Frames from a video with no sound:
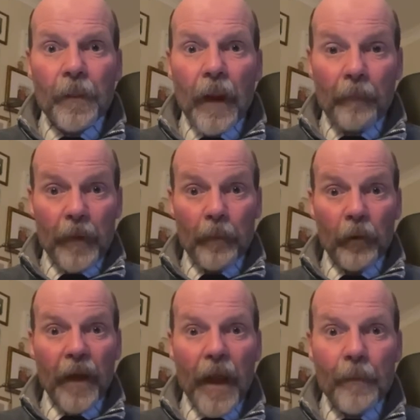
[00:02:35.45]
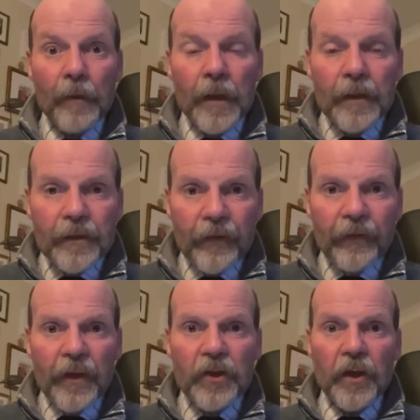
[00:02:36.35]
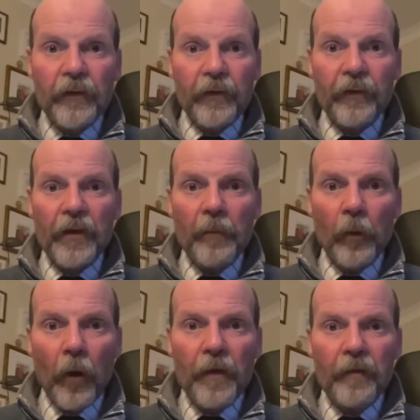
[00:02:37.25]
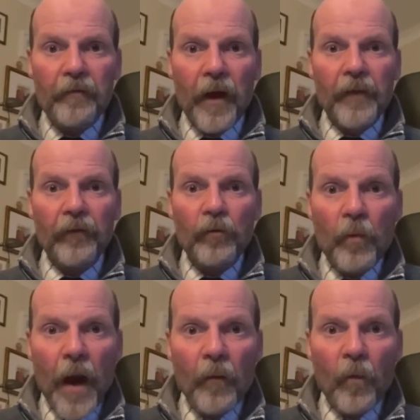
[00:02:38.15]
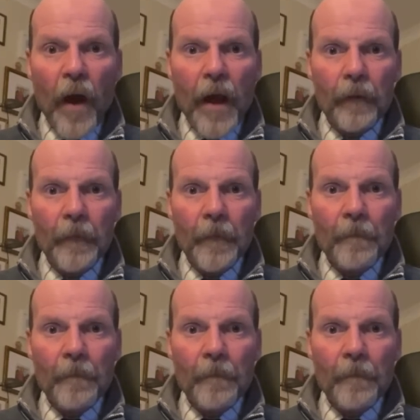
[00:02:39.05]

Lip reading: And people came to see Jesus and they brought their friends who weren't well.